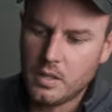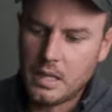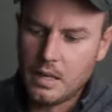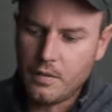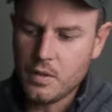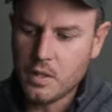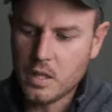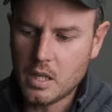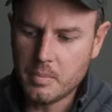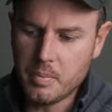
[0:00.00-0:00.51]
Now,
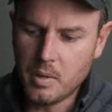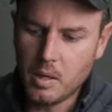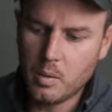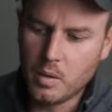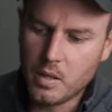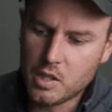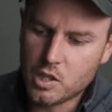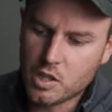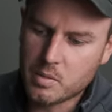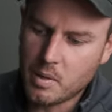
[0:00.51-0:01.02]
if you're going to buy one
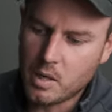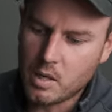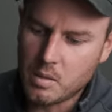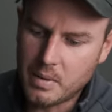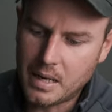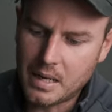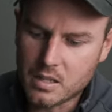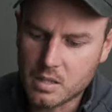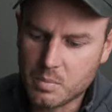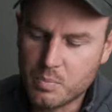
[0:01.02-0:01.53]
of these Shimoda
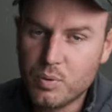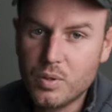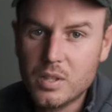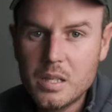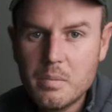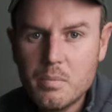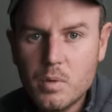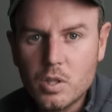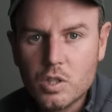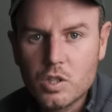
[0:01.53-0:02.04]
bags, I
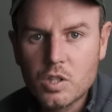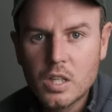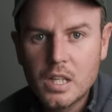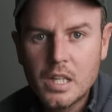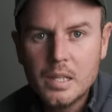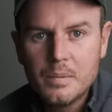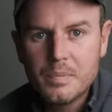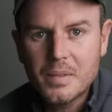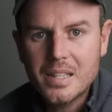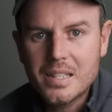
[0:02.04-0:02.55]
pretty much
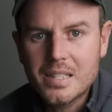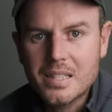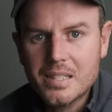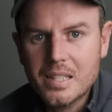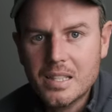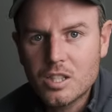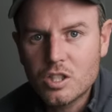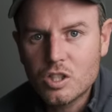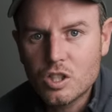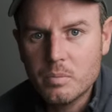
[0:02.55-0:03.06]

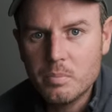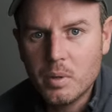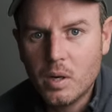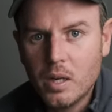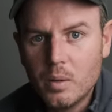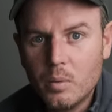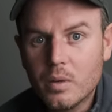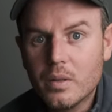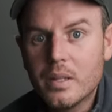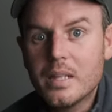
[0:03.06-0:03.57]
insist you
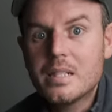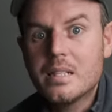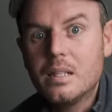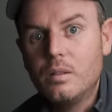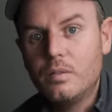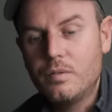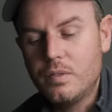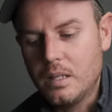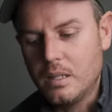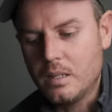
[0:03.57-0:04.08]
buy one of these
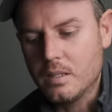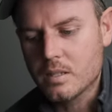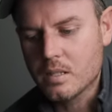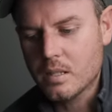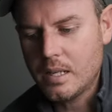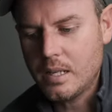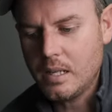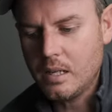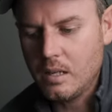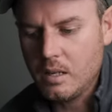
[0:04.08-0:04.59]
little fellas.
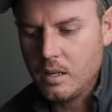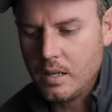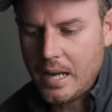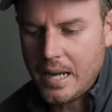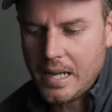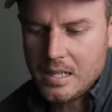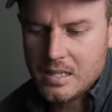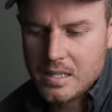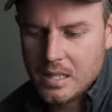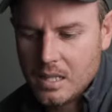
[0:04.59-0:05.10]
They are
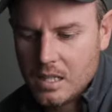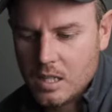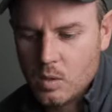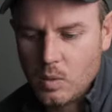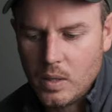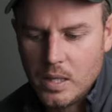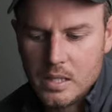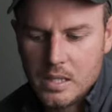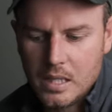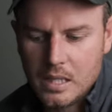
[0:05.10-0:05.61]
18
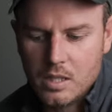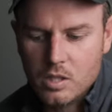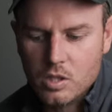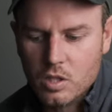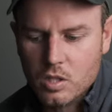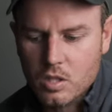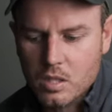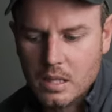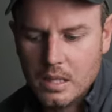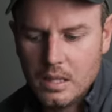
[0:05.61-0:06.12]
quid and it's
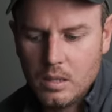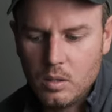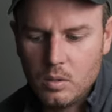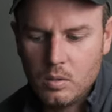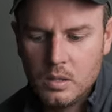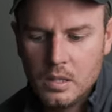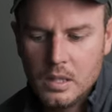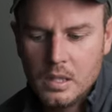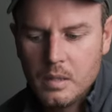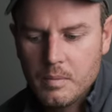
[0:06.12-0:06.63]
just a
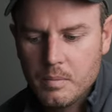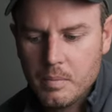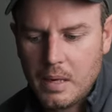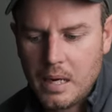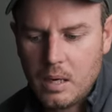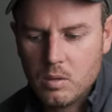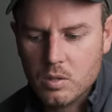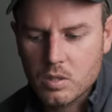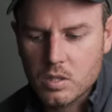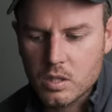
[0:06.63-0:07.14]
little
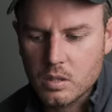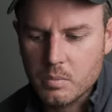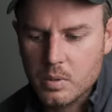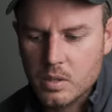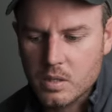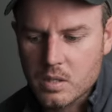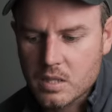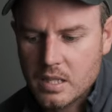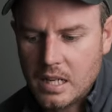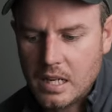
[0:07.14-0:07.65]
pouch you can
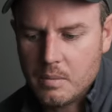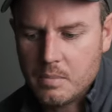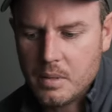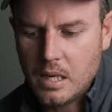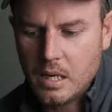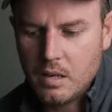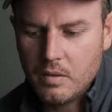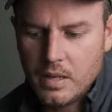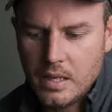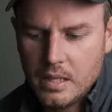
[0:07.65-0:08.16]
put a snack
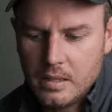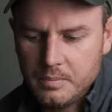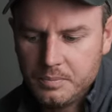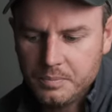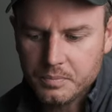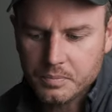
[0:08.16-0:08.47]
bar in.